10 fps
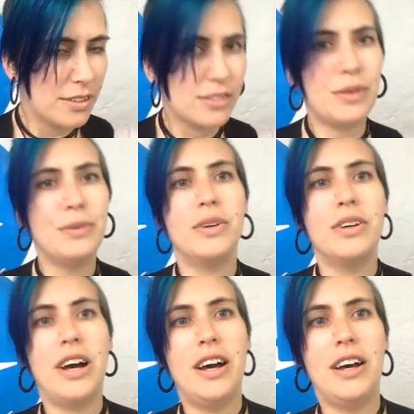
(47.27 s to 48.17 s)
so
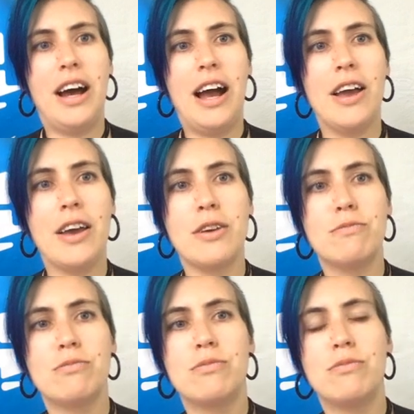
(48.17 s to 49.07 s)
uh,
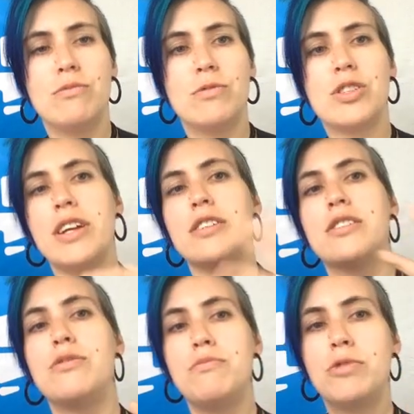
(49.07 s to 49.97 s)
I decided
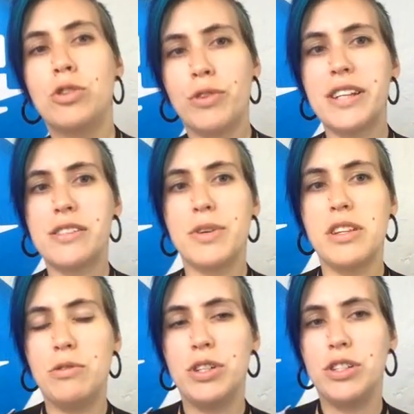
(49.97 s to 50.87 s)
to create
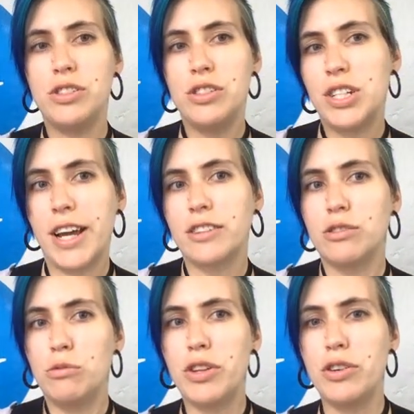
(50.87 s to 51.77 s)
something that would
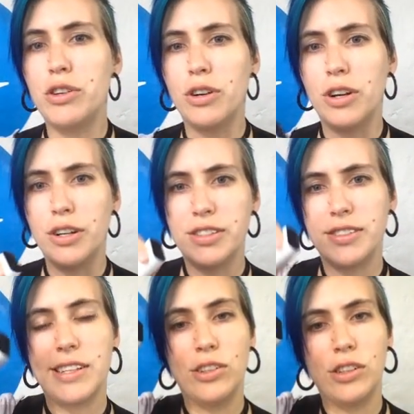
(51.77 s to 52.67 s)
detect whether you're
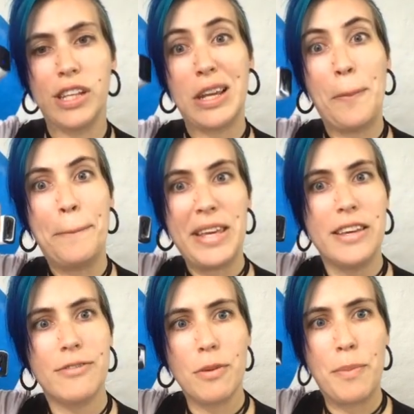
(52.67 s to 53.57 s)
signaling a
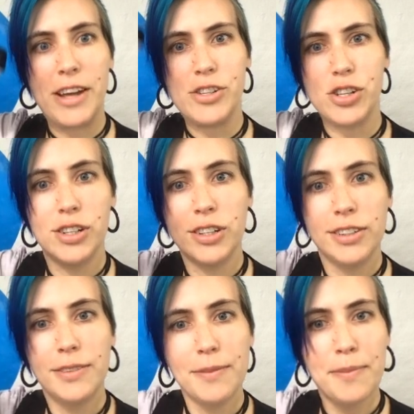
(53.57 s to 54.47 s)
B for badger,
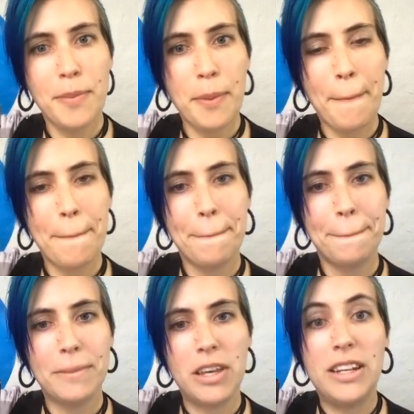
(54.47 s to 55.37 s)

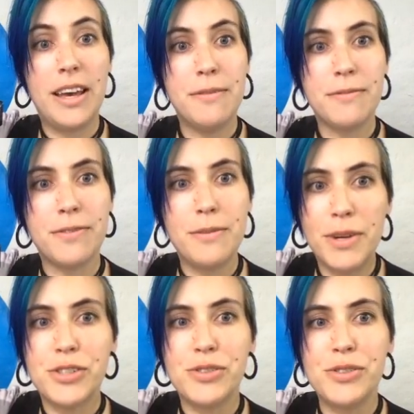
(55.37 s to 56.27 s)
an M for
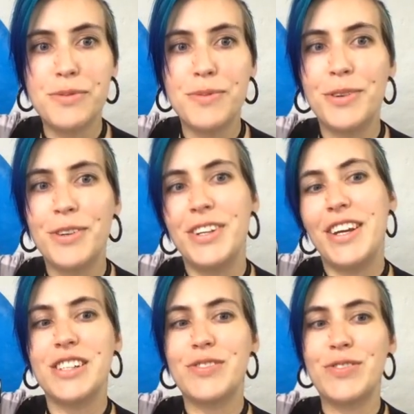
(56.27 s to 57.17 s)
mushroom, or an
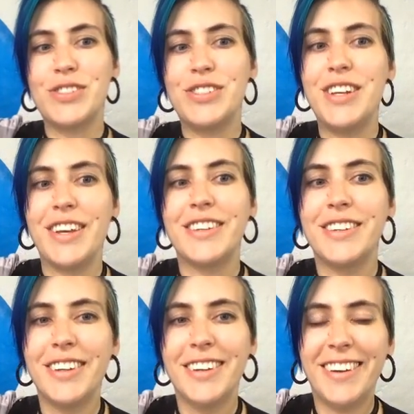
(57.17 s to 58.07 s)
S for snake.
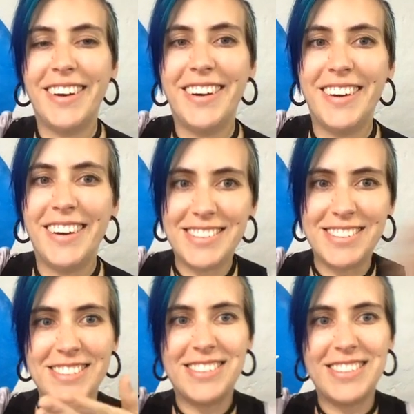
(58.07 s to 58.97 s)
Uh, and as
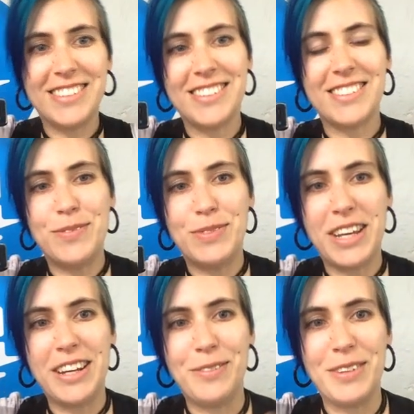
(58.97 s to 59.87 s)
you can see, it just
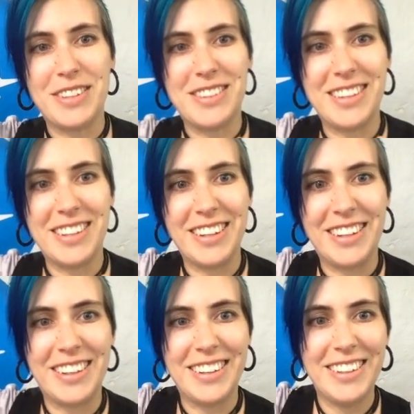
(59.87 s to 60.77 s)
updated with the
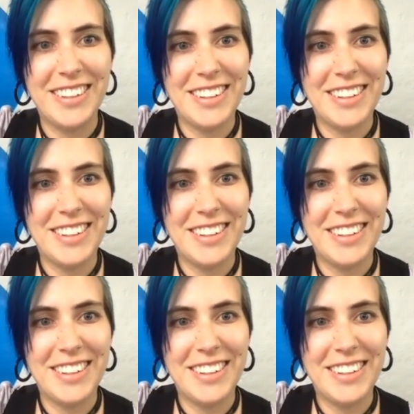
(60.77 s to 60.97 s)
uh,